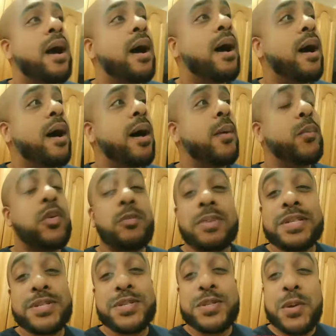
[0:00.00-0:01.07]
Uh, we've
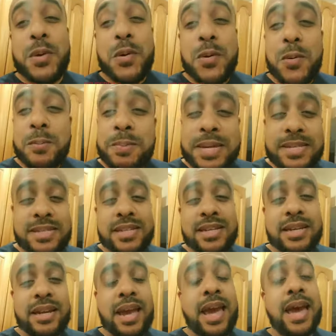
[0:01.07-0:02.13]
been so
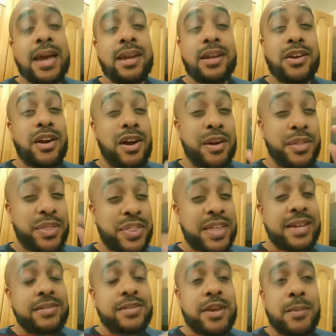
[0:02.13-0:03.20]
busy and there are
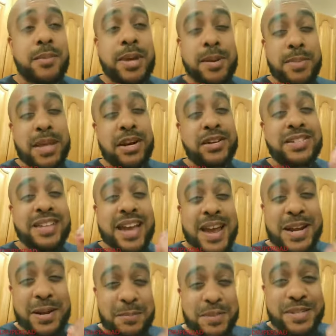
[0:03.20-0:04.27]
things coming up that are
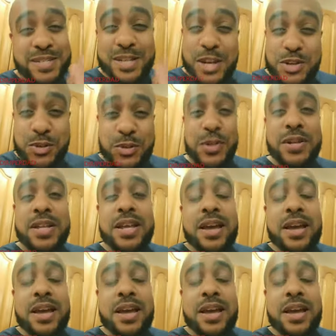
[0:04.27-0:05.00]
tying up the schedule,